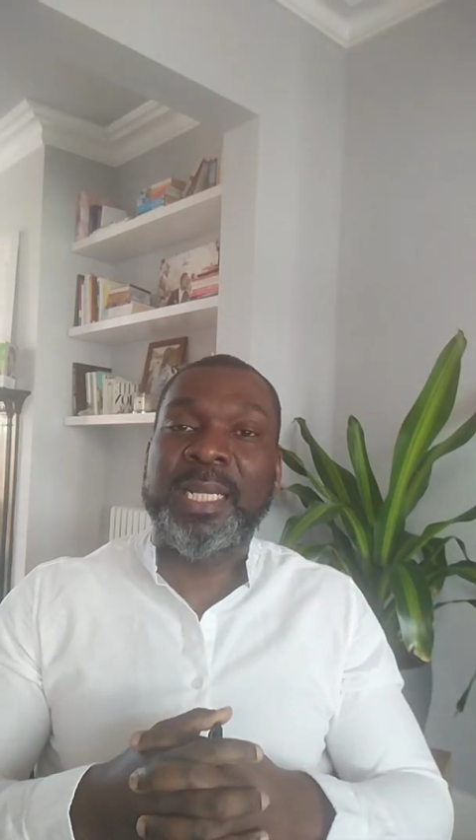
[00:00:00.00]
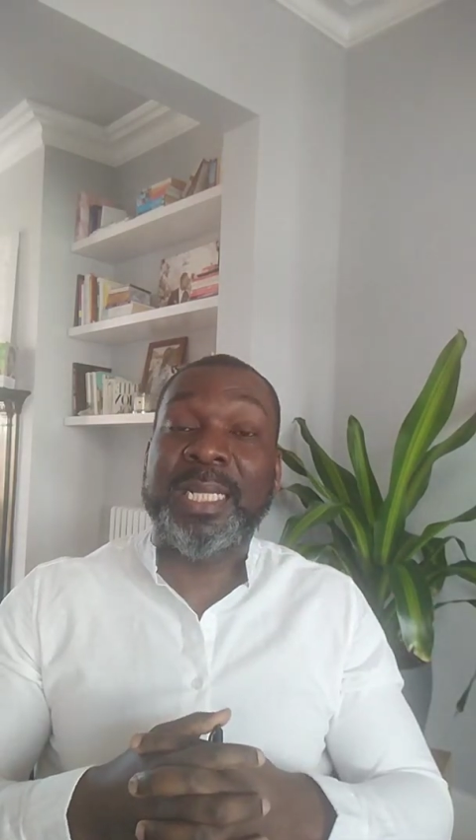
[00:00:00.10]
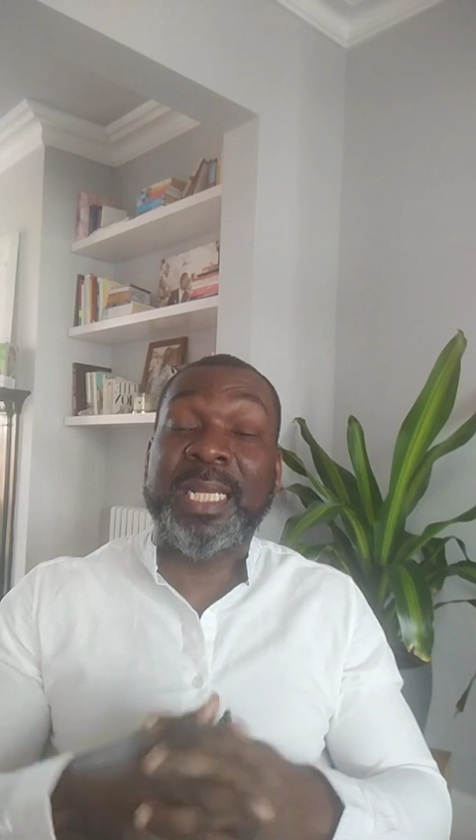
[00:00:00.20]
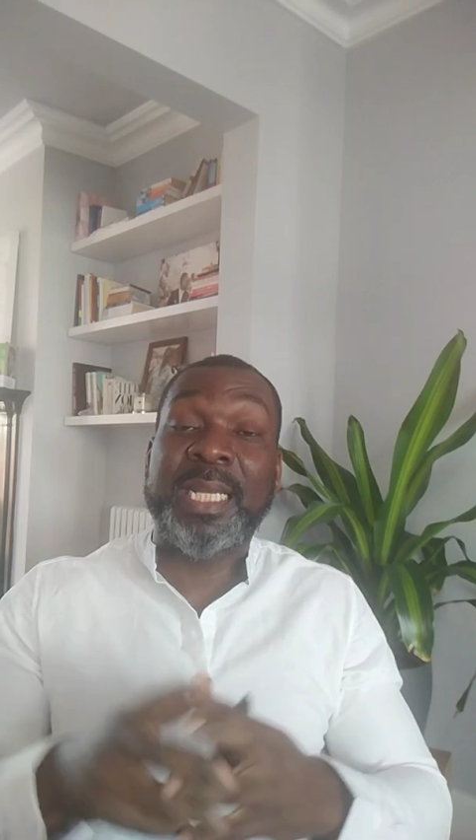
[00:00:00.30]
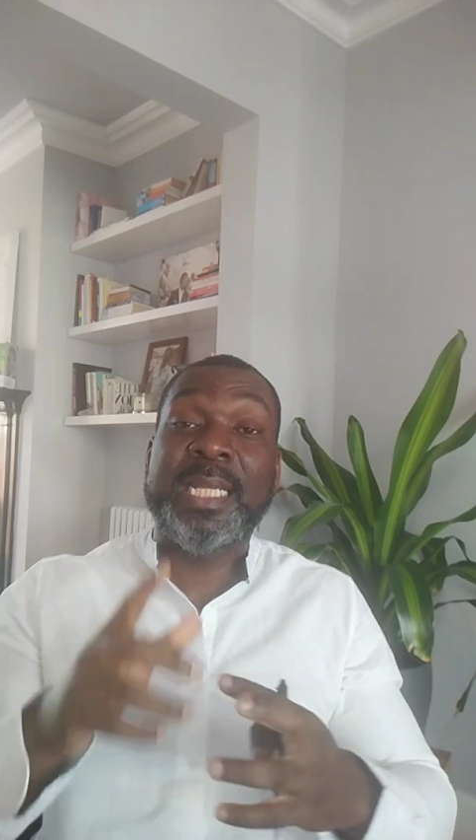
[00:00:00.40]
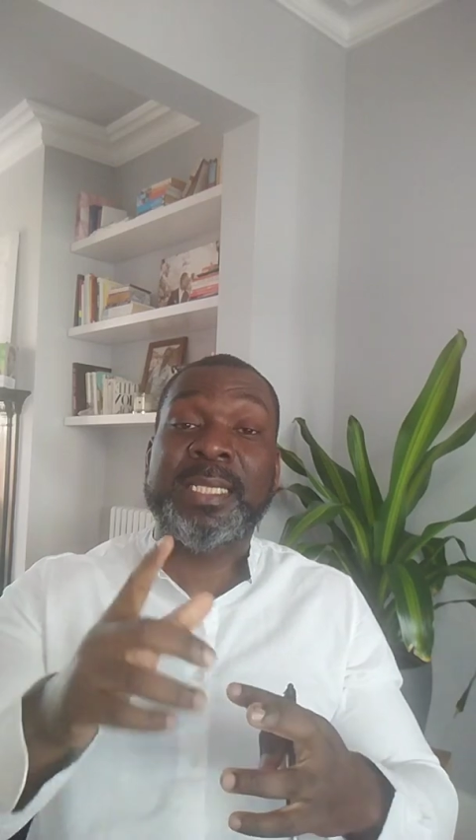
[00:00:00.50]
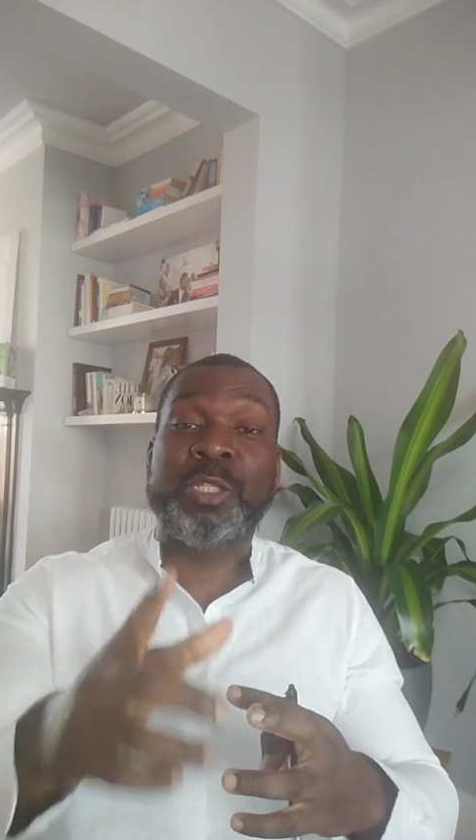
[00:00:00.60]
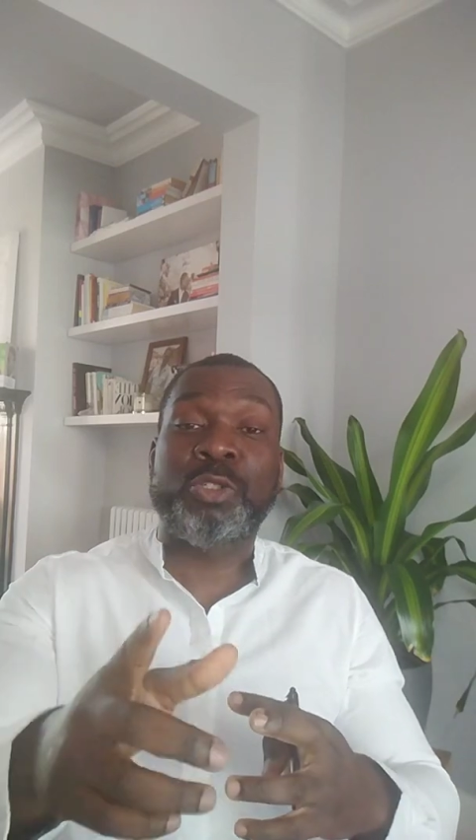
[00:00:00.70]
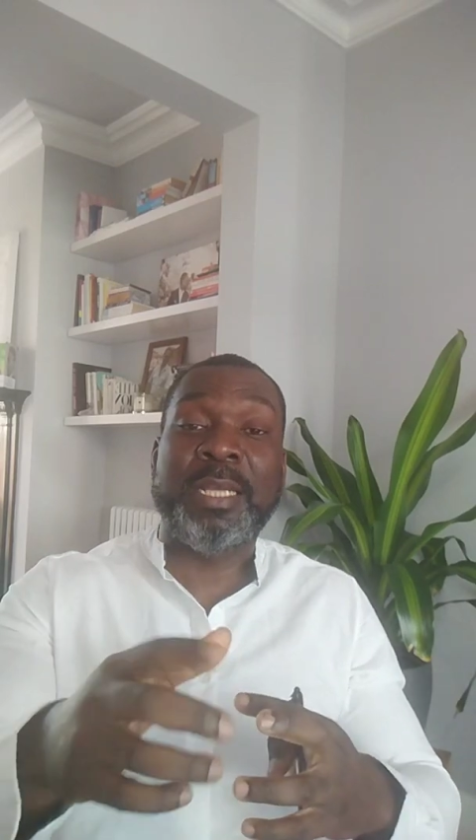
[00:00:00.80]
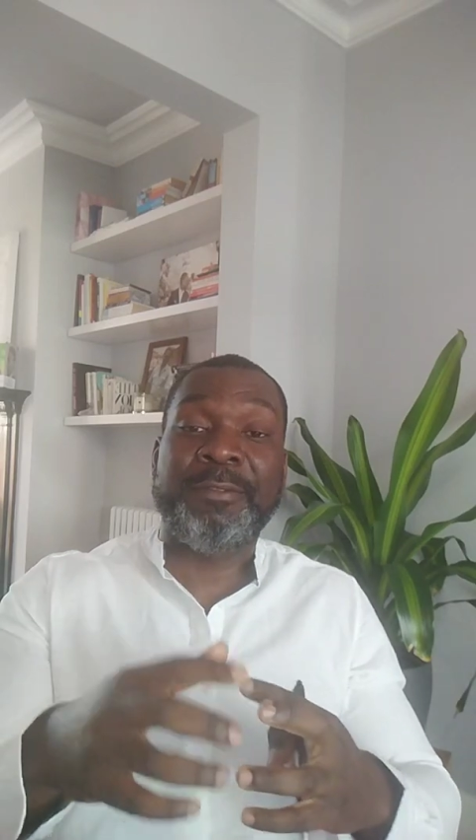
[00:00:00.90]
and I
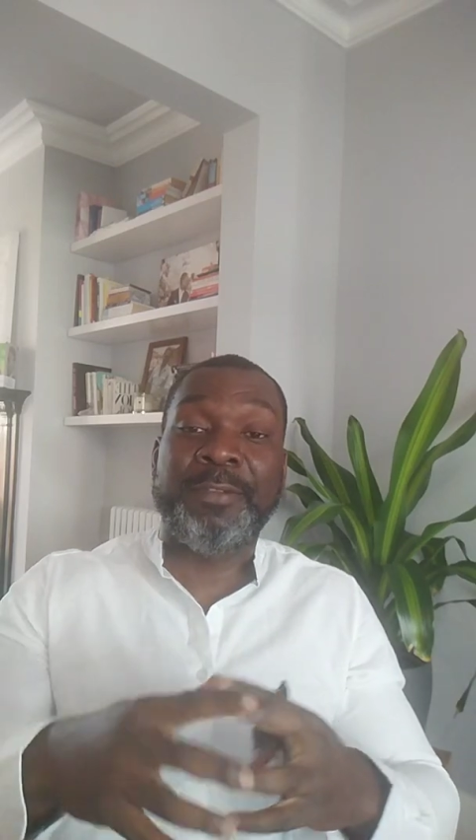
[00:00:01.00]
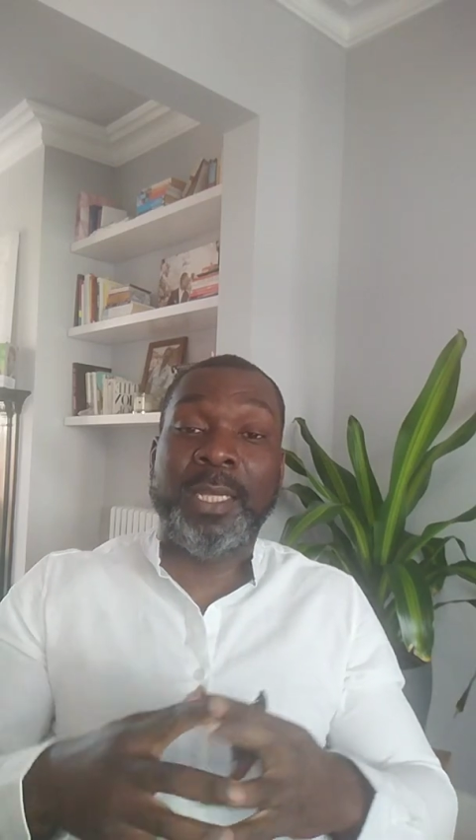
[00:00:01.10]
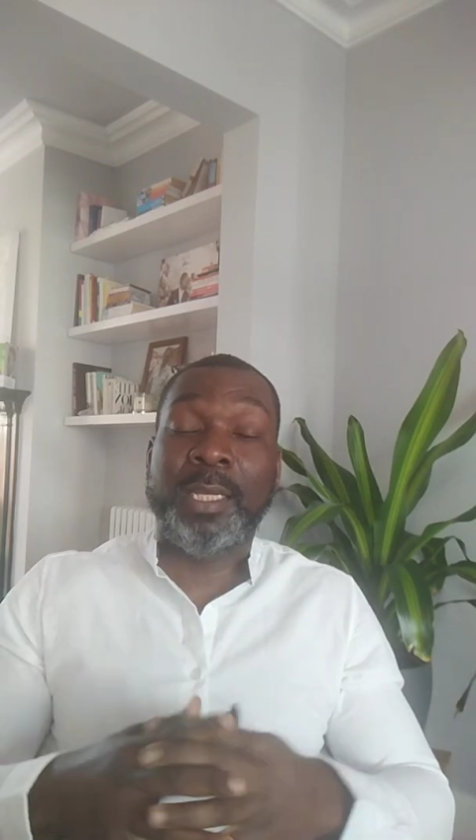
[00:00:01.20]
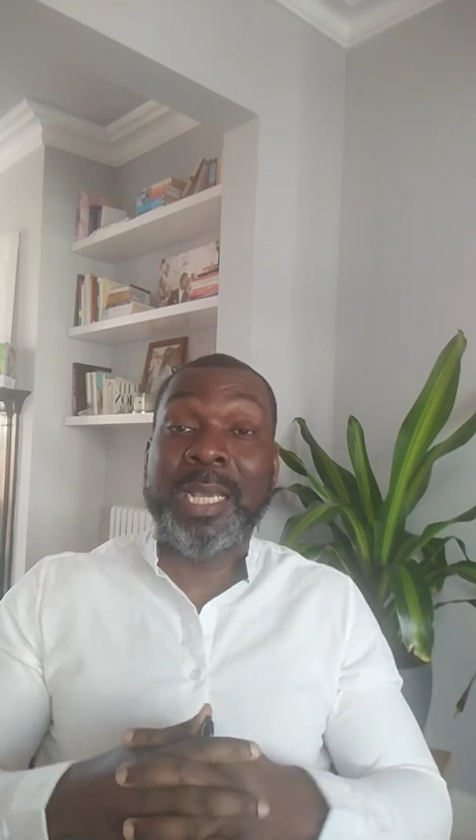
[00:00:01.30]
listened to that fear